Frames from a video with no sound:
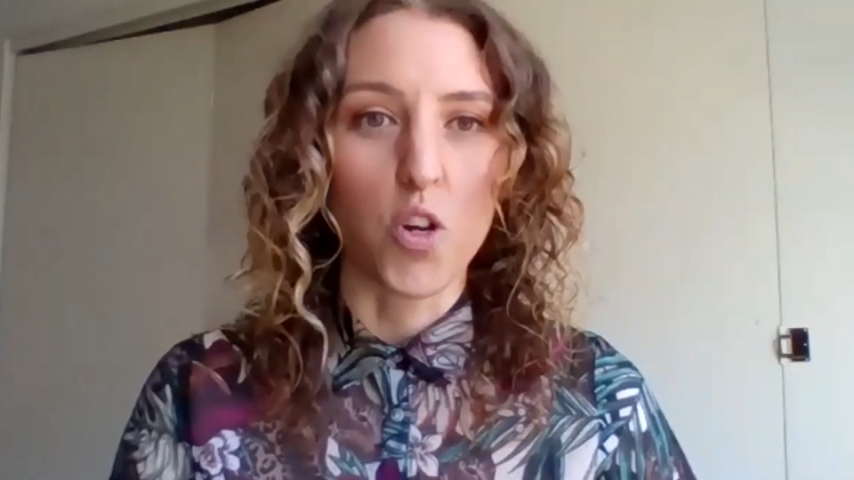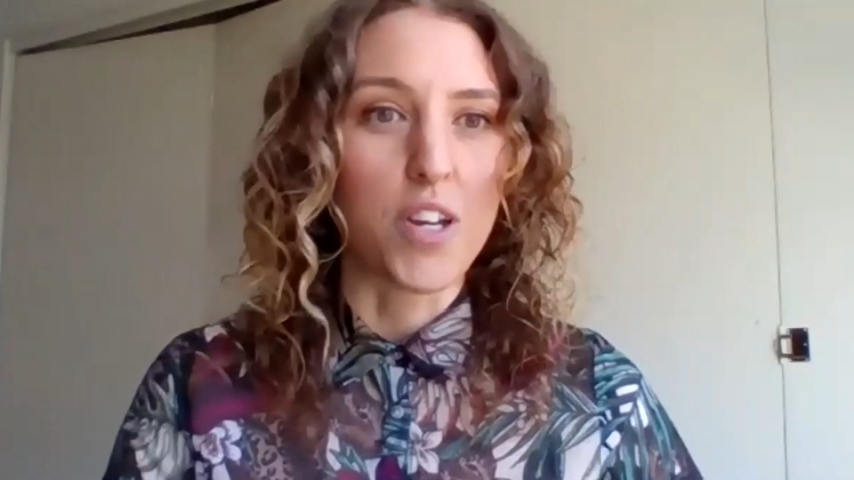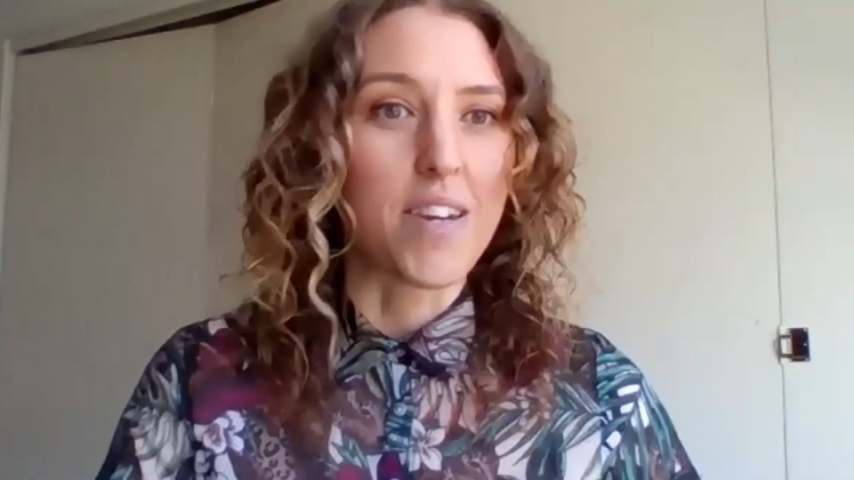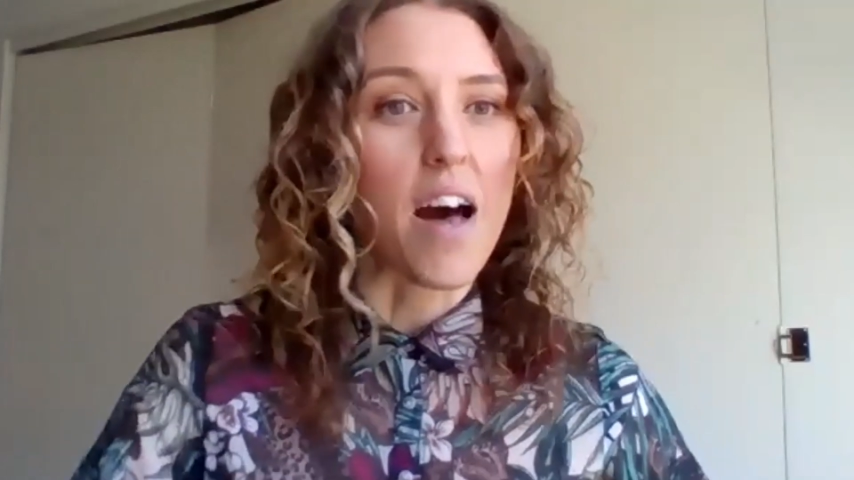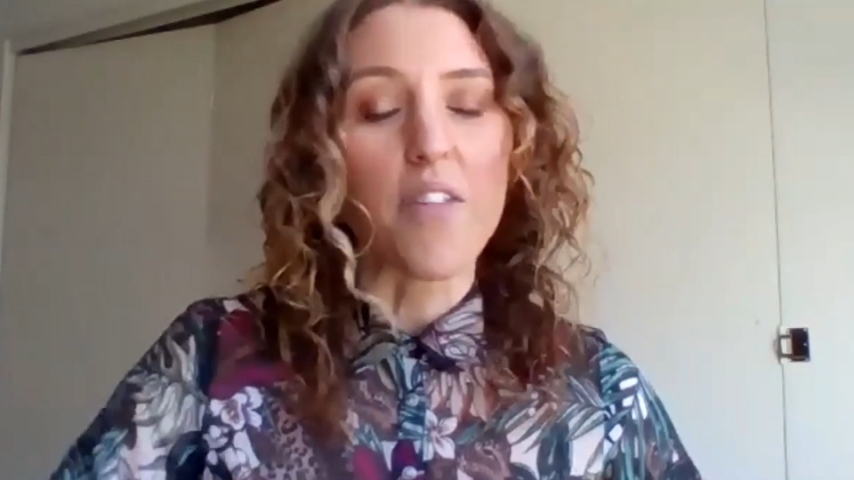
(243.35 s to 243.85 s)
So
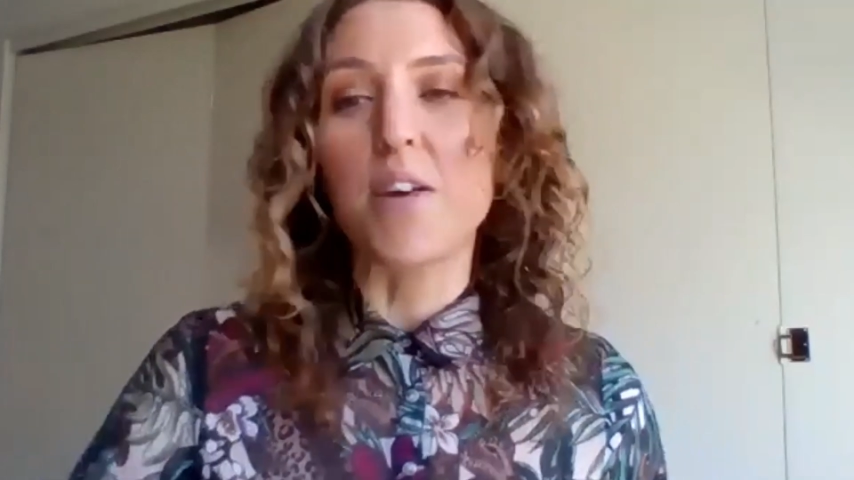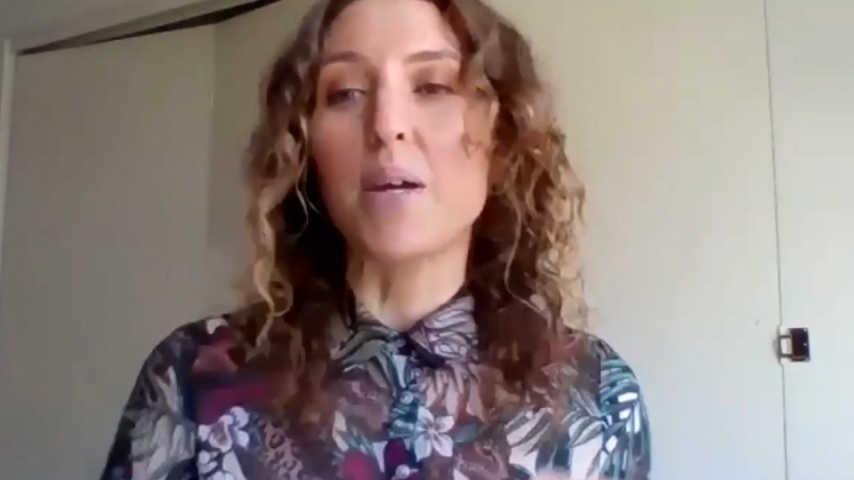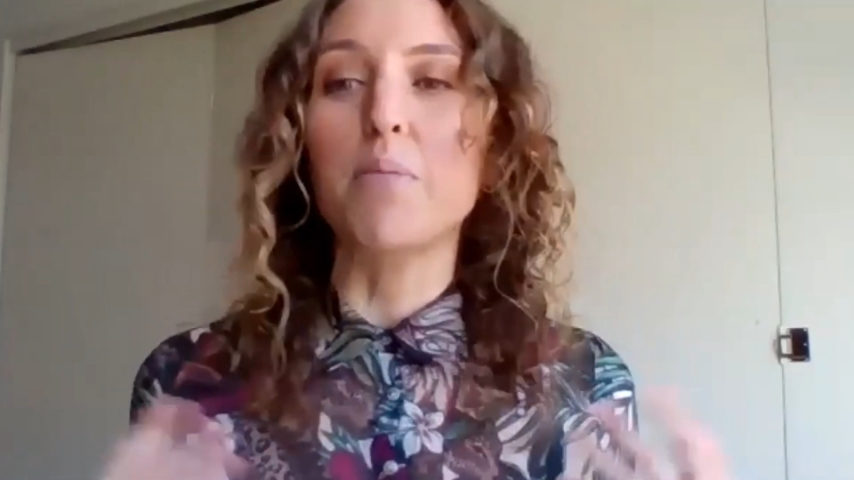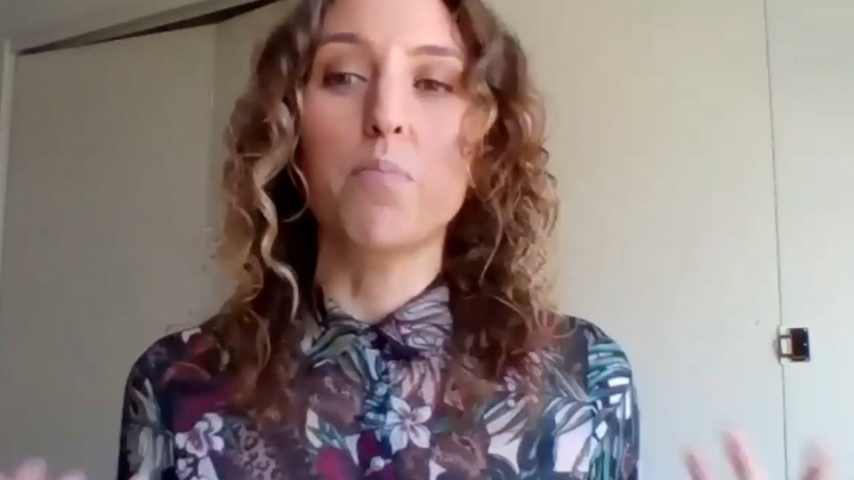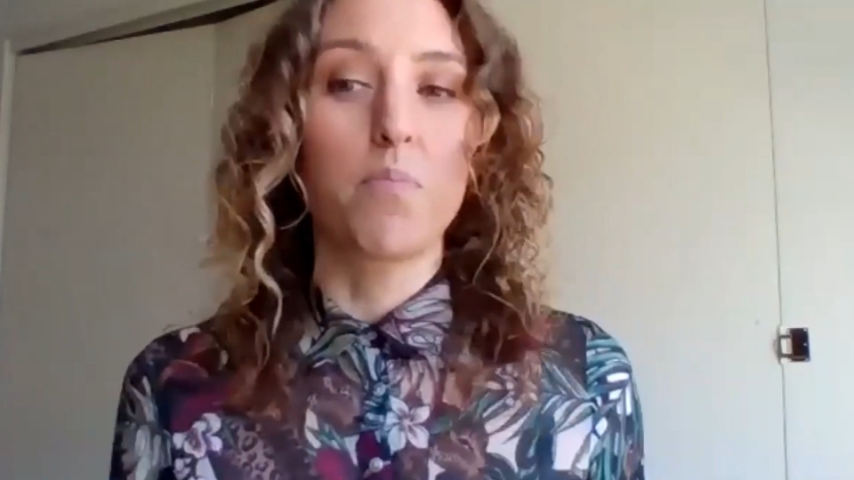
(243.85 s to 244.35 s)

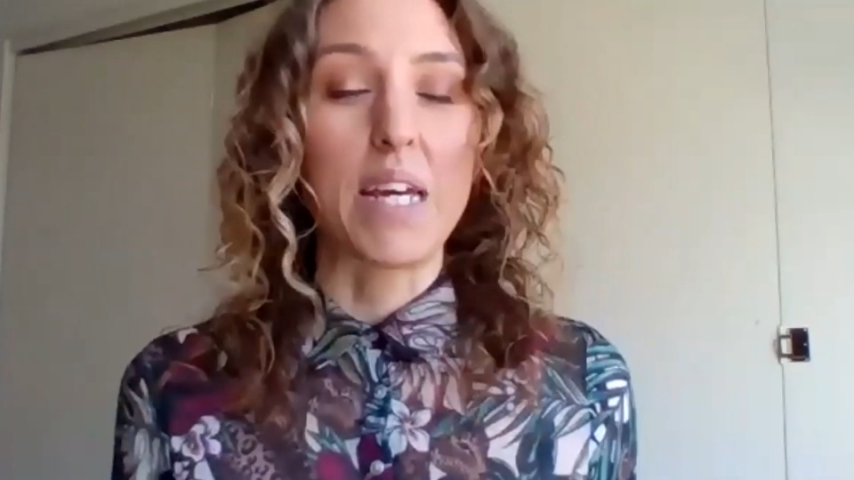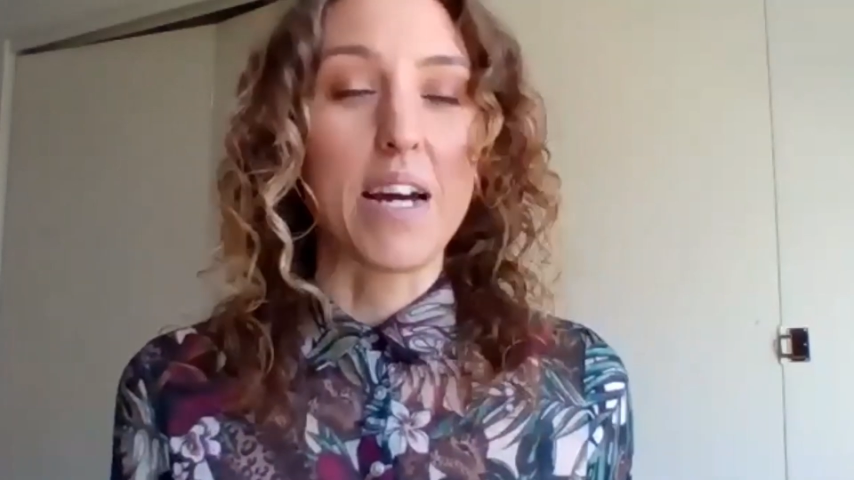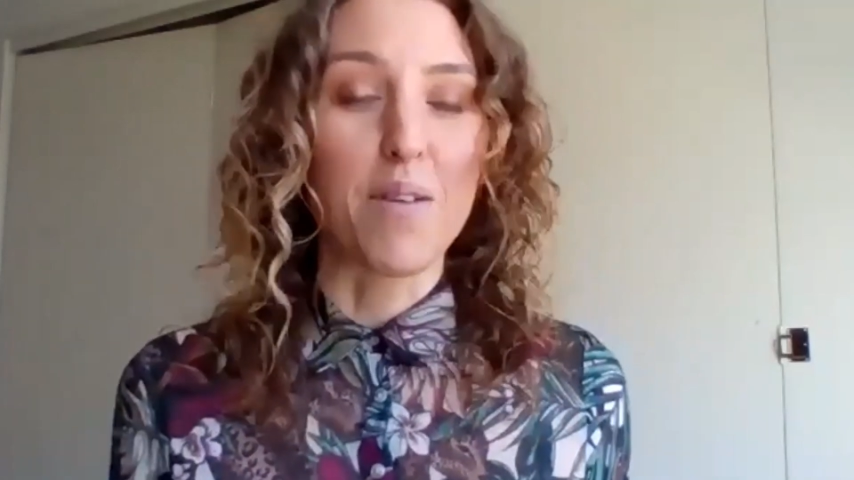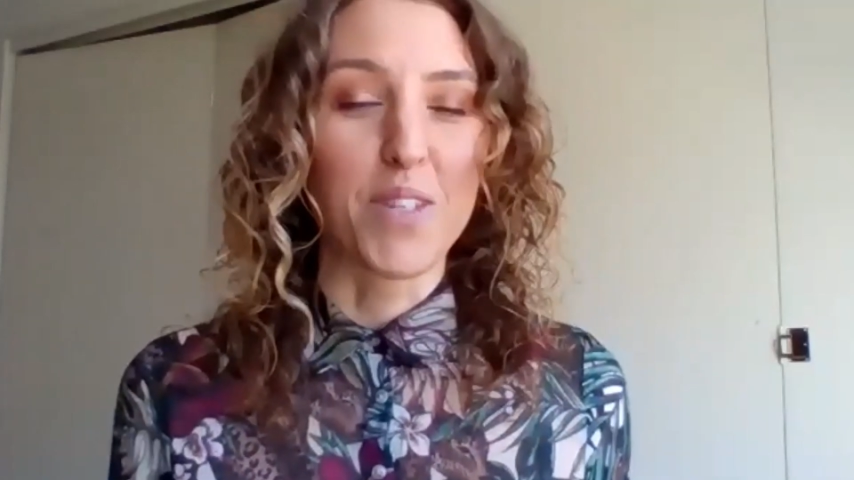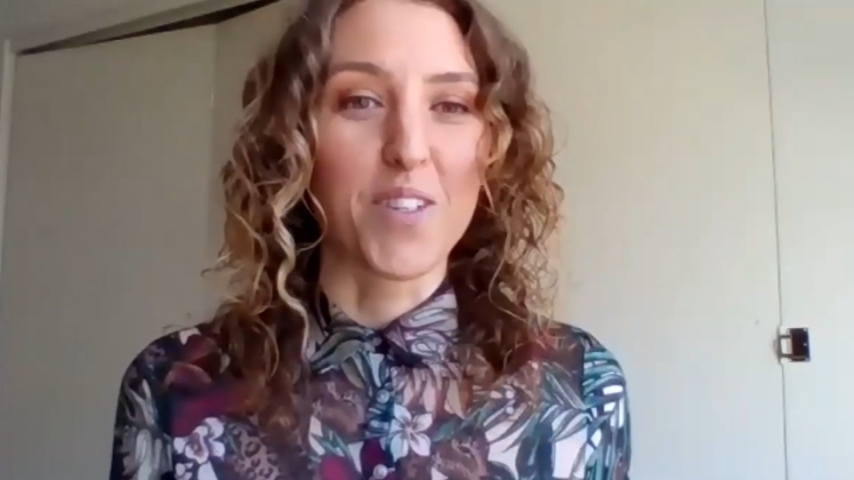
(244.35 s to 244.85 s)
nothing becomes